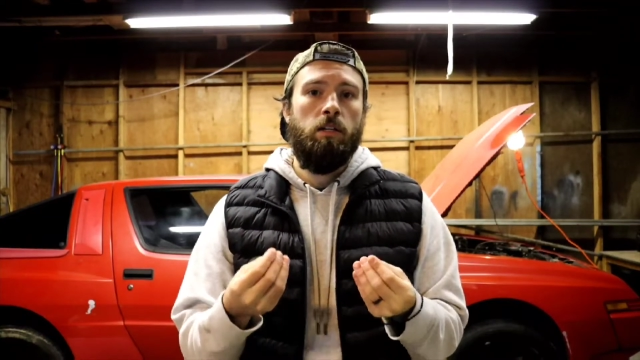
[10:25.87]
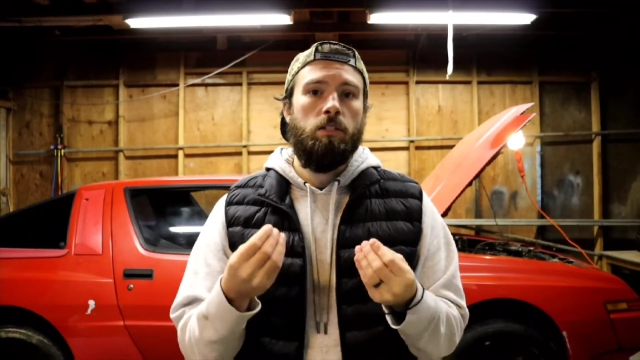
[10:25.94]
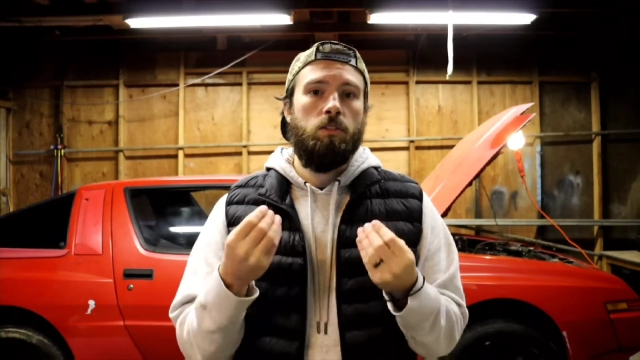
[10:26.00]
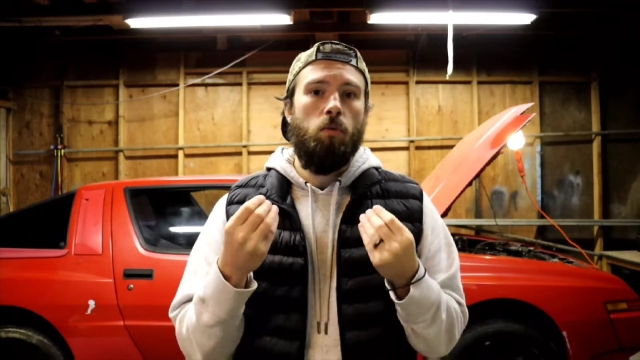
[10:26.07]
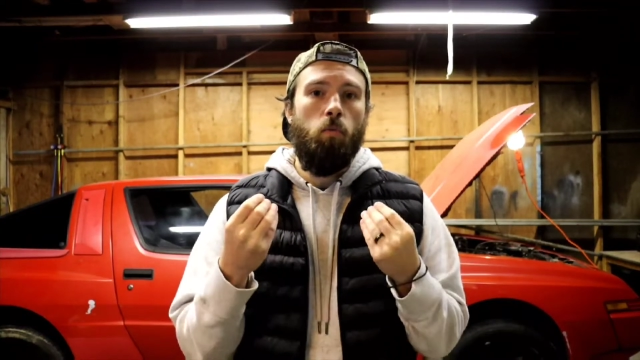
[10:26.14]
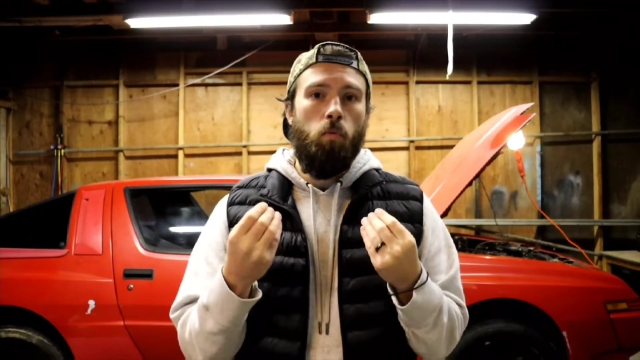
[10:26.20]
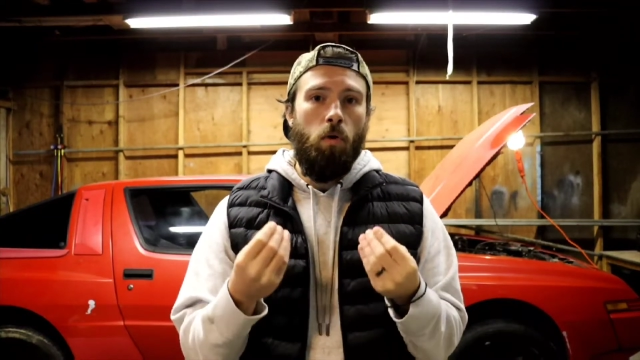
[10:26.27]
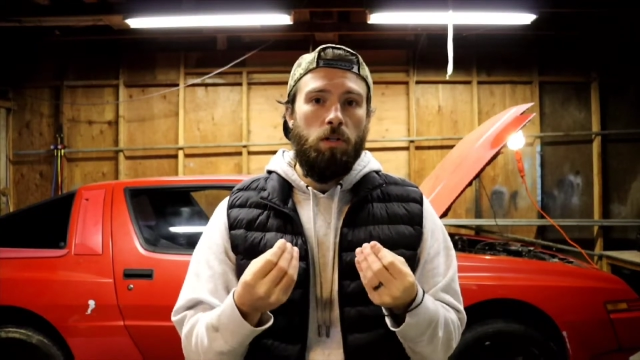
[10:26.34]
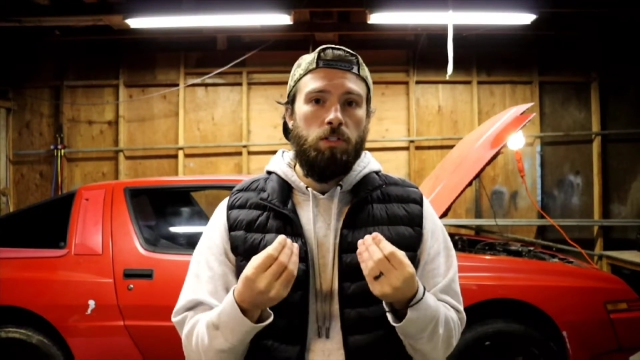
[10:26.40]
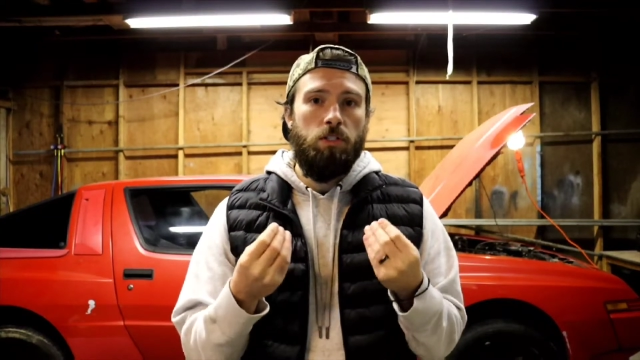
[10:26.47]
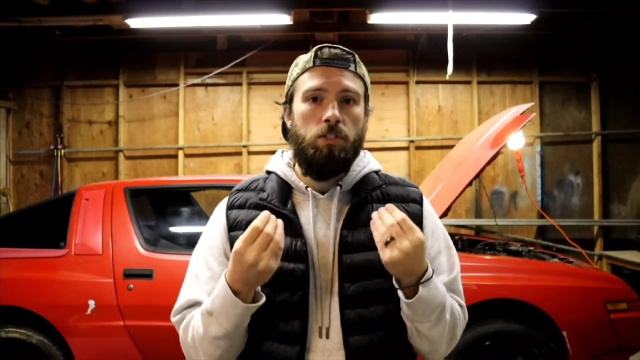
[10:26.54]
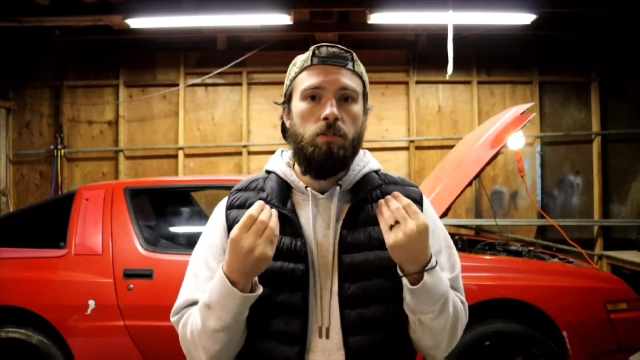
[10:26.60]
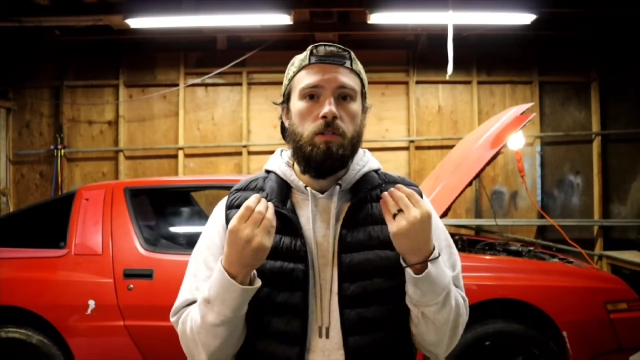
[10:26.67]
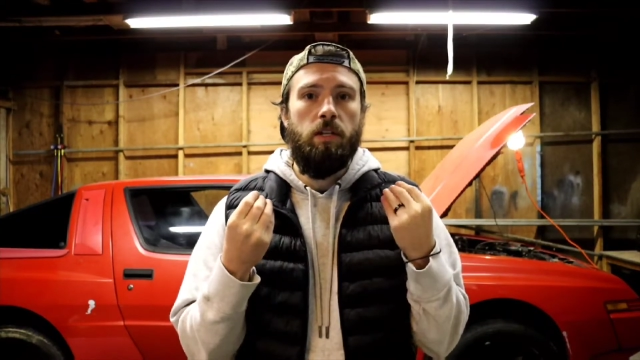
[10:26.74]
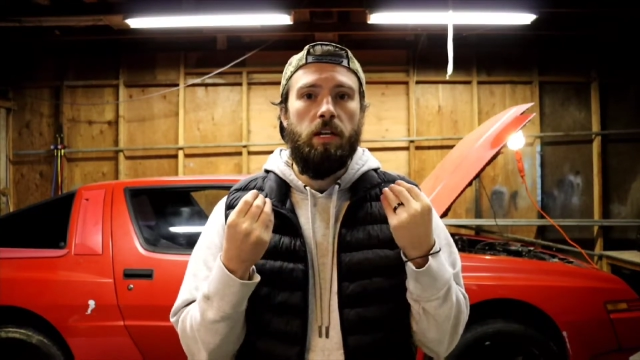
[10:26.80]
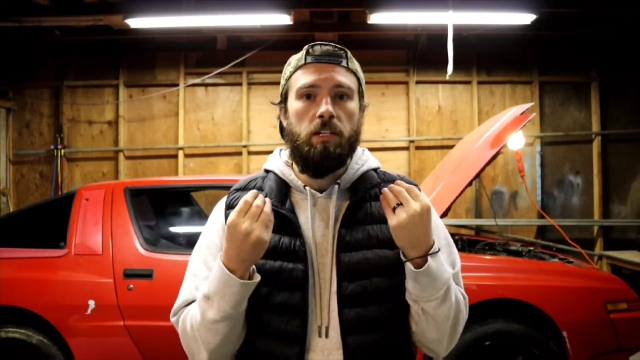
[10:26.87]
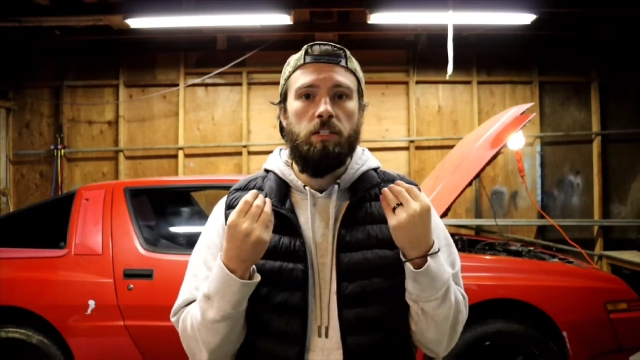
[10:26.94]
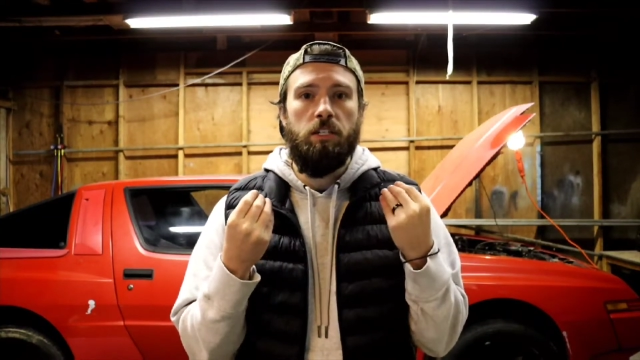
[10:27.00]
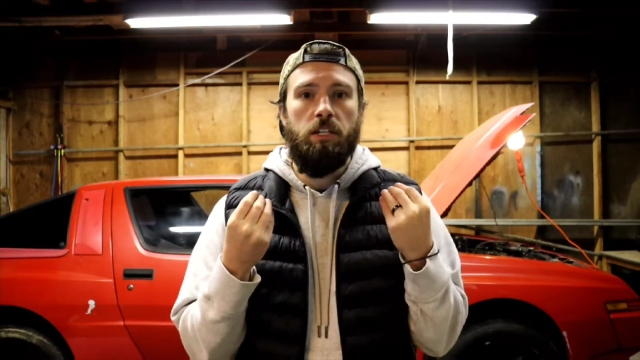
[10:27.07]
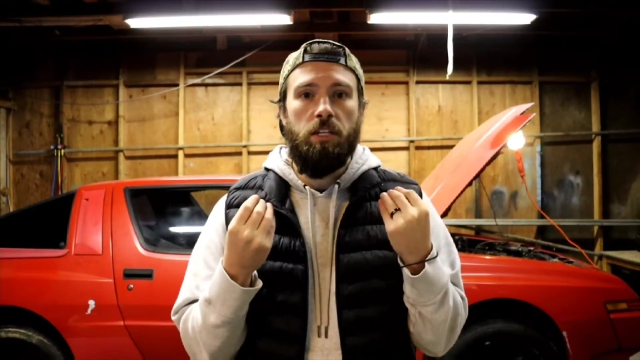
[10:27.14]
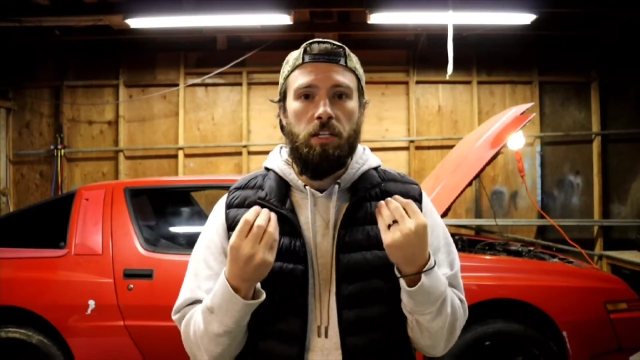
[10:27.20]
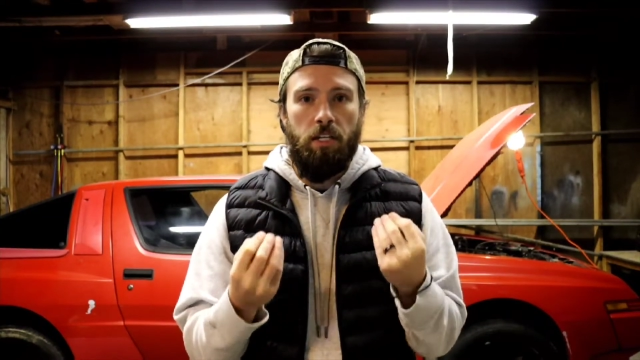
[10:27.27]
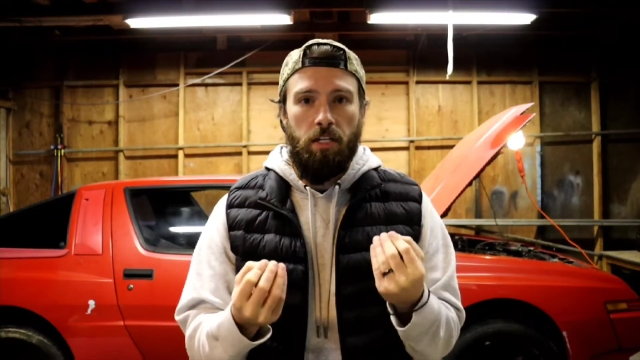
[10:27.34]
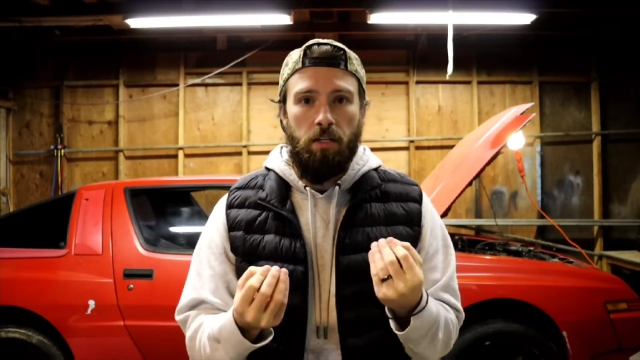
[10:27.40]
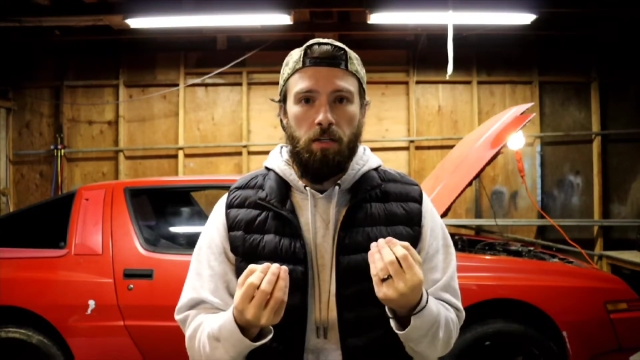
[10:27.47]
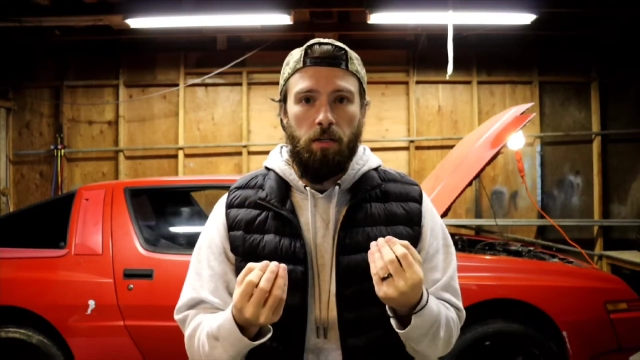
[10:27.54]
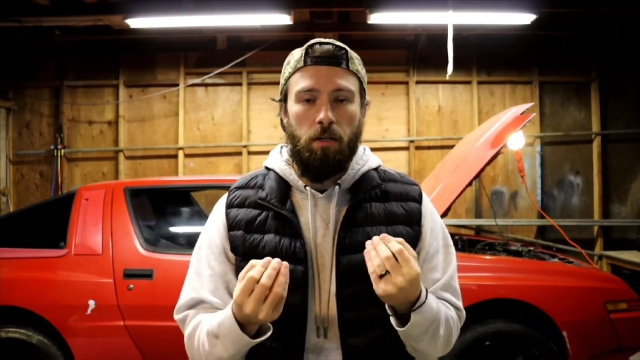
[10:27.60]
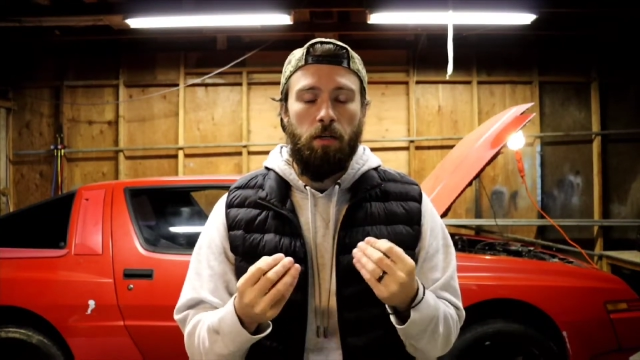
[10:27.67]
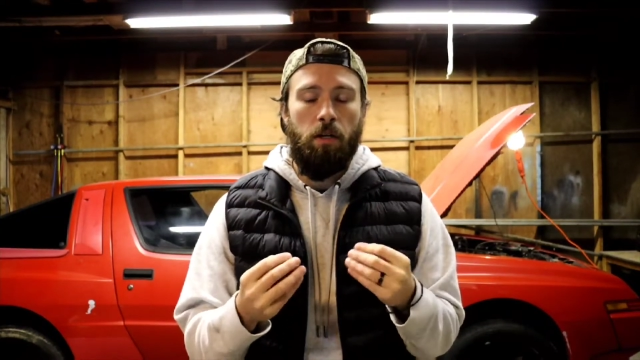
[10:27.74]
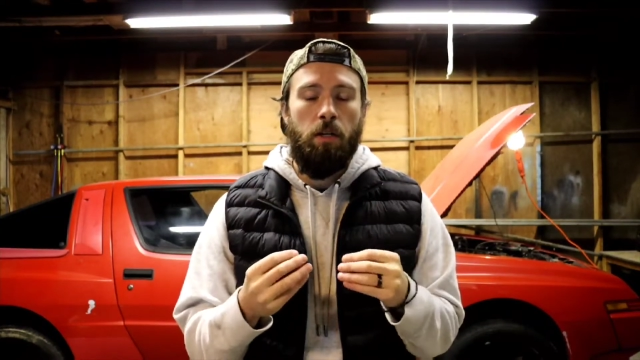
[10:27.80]
So once you can actually
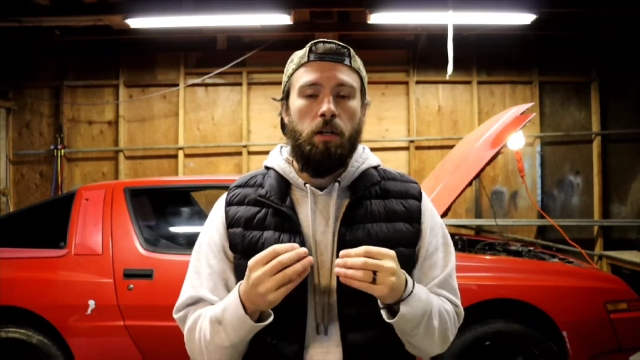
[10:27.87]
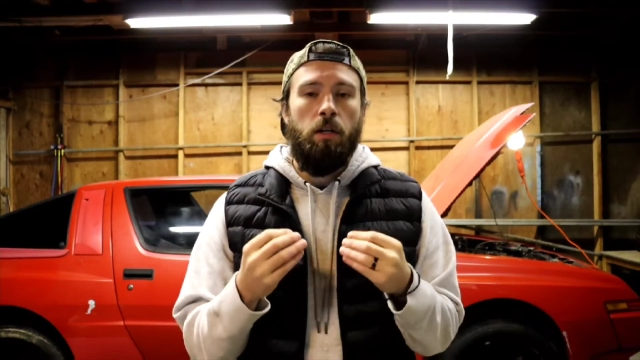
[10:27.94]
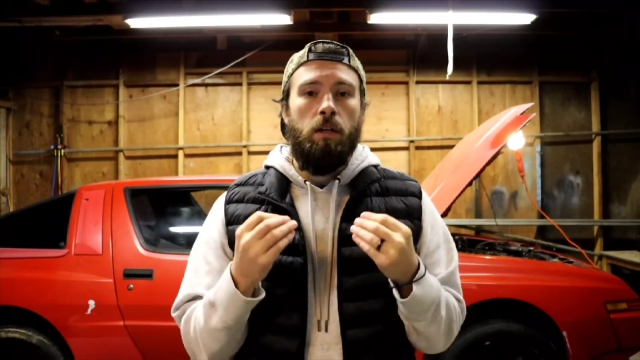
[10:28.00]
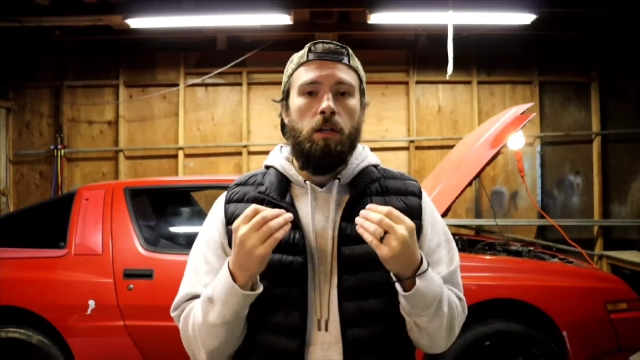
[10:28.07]
hear